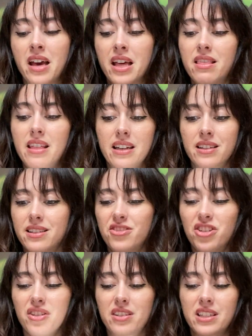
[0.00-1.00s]
this
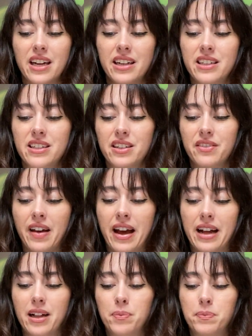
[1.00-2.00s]
just kind of
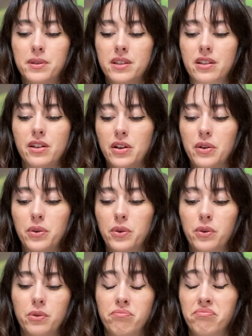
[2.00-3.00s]
helps
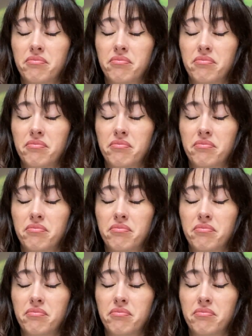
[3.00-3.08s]
you